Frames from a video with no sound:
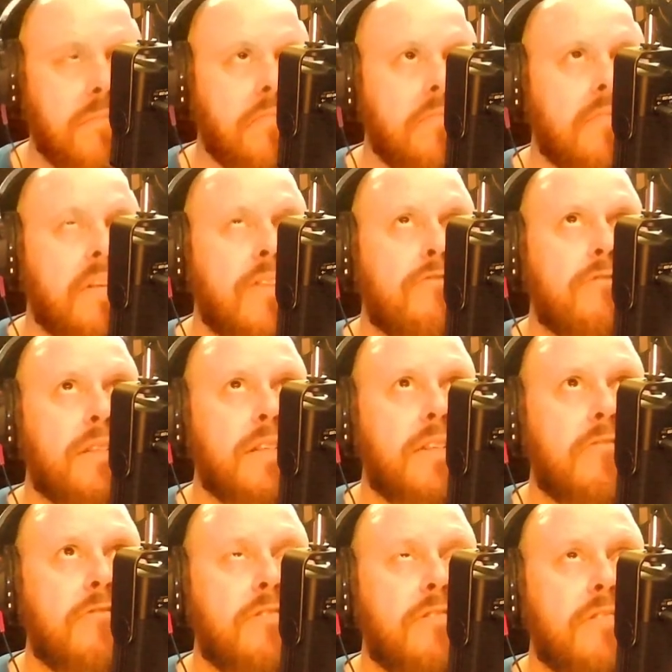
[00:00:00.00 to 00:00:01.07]
That's really
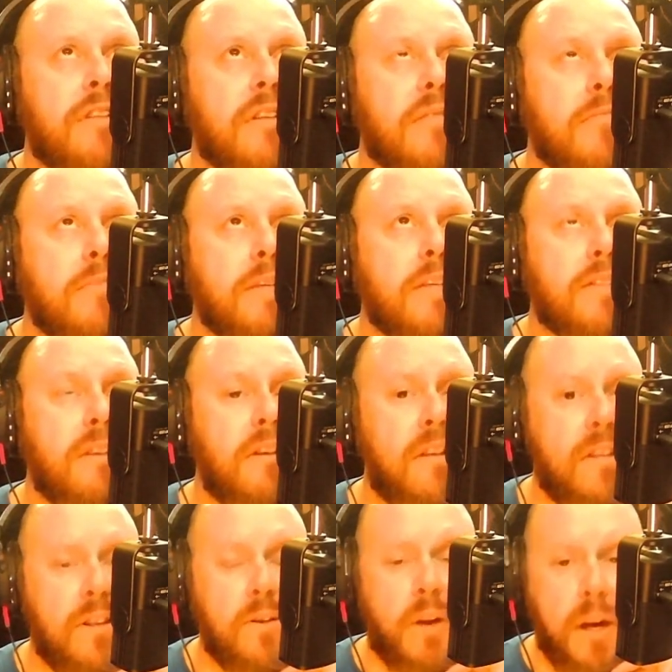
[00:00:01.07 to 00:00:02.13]
interesting because,
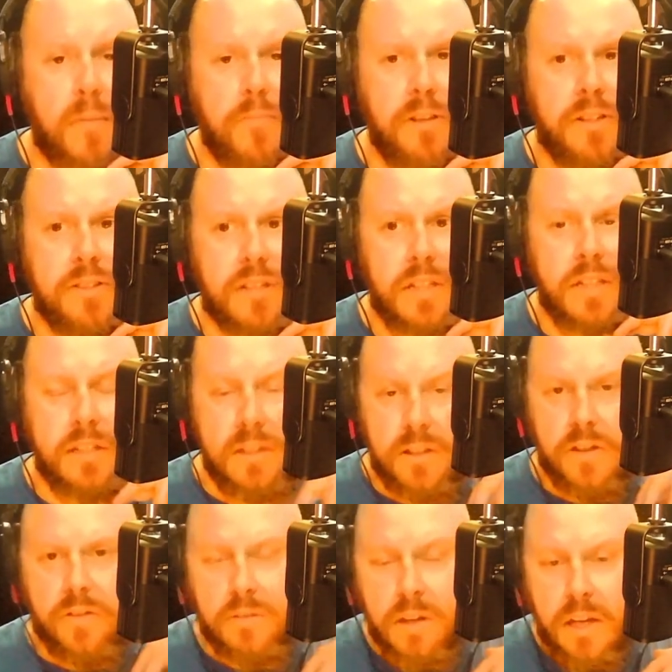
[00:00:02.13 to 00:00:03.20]
obviously,
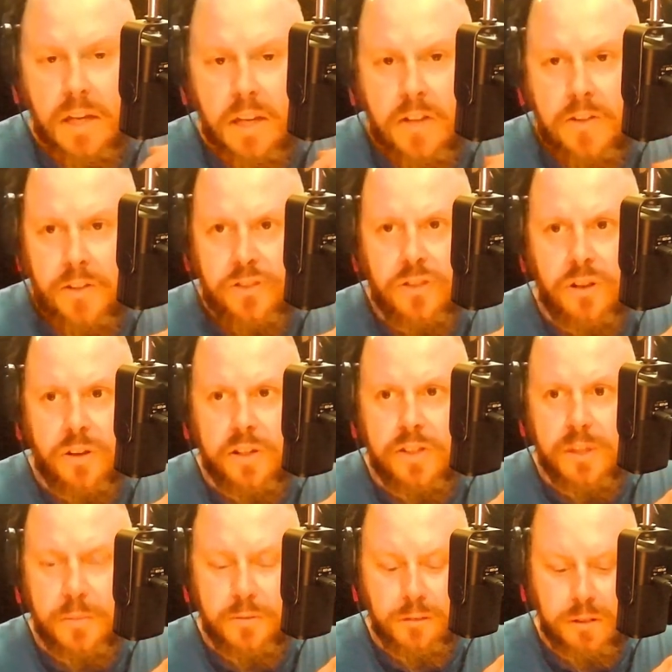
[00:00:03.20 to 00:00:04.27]
the song
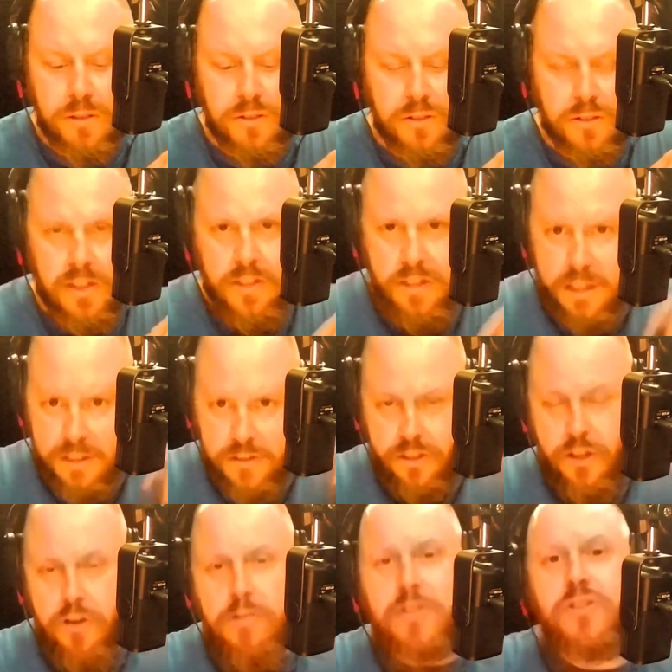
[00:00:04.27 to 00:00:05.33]
is up for,
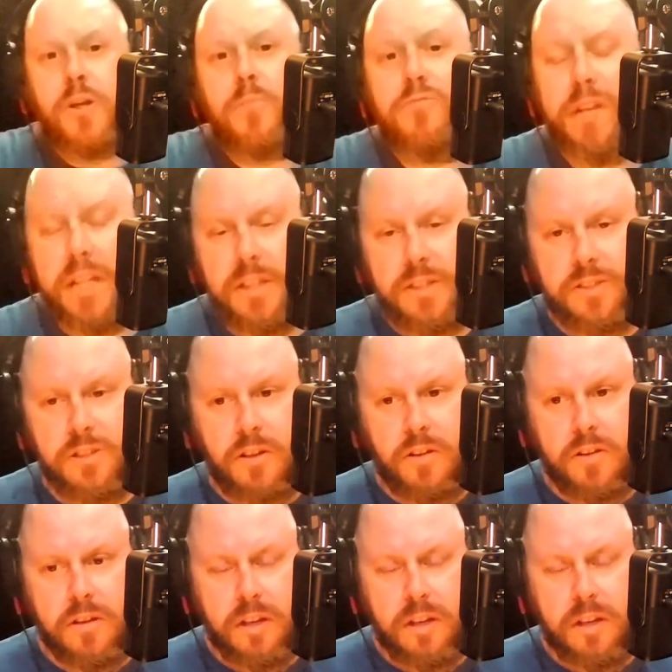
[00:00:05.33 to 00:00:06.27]
you're interpreting the song.